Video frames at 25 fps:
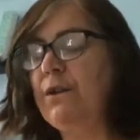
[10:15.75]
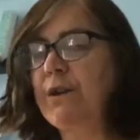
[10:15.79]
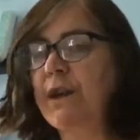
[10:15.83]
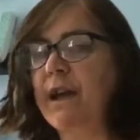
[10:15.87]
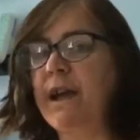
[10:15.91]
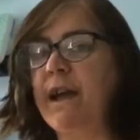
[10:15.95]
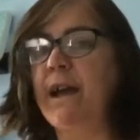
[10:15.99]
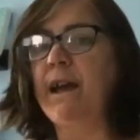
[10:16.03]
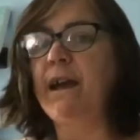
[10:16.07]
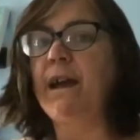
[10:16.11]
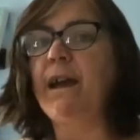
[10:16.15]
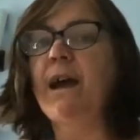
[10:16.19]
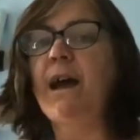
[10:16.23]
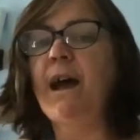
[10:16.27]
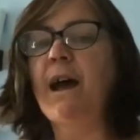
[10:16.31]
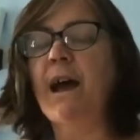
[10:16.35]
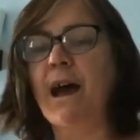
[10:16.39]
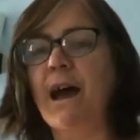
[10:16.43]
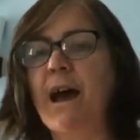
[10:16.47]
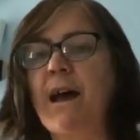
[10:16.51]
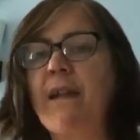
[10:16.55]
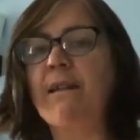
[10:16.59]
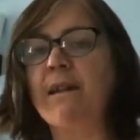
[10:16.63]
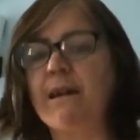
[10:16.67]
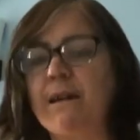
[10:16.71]
Okay,
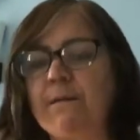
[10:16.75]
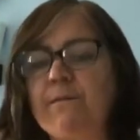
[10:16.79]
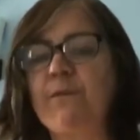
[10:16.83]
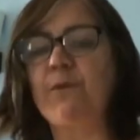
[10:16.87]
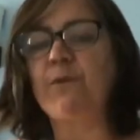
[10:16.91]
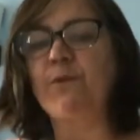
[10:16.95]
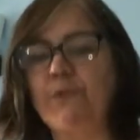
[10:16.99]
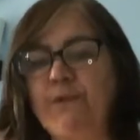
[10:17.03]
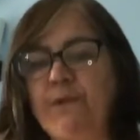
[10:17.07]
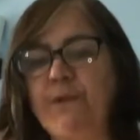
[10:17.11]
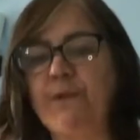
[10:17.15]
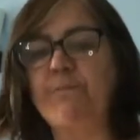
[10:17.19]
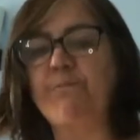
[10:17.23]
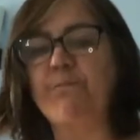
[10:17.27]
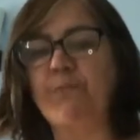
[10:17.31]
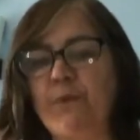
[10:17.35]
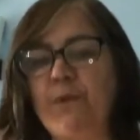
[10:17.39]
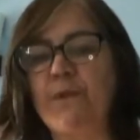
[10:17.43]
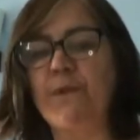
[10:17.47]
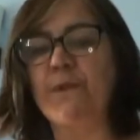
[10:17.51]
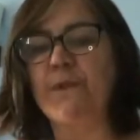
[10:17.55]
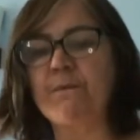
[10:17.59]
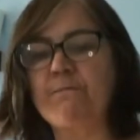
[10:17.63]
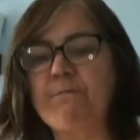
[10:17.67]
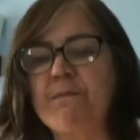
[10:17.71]
I'll upload
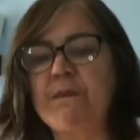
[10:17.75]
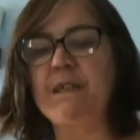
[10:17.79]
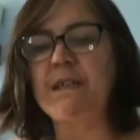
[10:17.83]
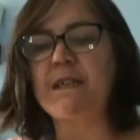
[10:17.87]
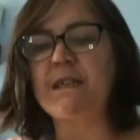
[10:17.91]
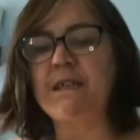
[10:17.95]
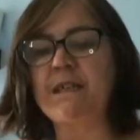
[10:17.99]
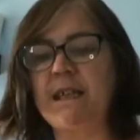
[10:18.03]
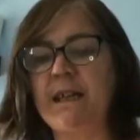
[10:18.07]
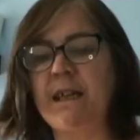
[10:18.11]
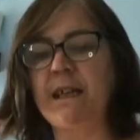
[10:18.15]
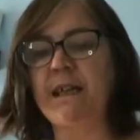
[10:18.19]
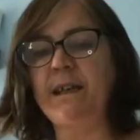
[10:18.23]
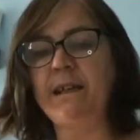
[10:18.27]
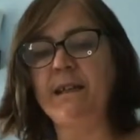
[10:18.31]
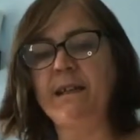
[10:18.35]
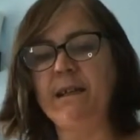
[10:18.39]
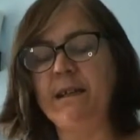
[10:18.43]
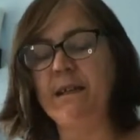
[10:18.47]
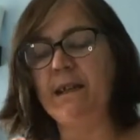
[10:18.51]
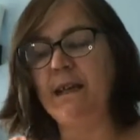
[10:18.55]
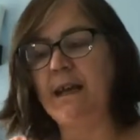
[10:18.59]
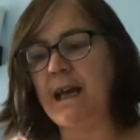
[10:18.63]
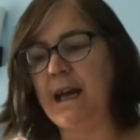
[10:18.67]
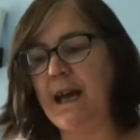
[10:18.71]
both them today.
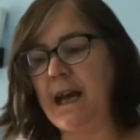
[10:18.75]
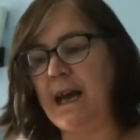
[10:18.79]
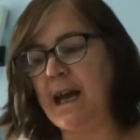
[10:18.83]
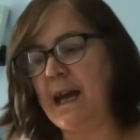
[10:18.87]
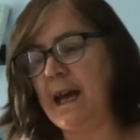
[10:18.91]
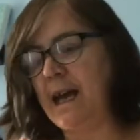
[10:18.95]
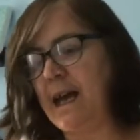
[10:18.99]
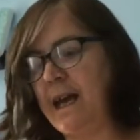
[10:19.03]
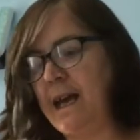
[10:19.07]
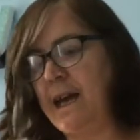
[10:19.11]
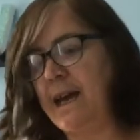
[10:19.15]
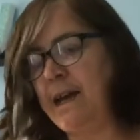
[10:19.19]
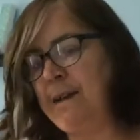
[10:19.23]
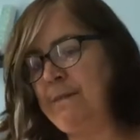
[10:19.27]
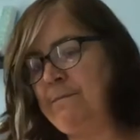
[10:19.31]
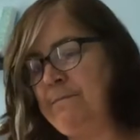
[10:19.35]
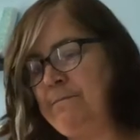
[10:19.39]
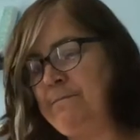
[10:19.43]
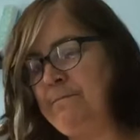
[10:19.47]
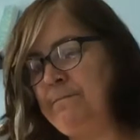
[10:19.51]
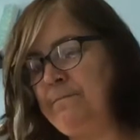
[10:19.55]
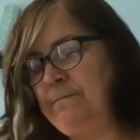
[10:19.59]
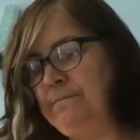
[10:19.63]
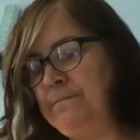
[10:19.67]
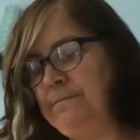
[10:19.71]

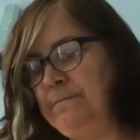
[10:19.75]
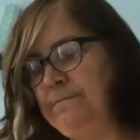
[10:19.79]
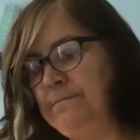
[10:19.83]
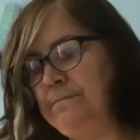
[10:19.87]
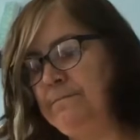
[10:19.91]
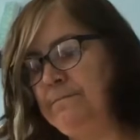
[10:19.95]
I'm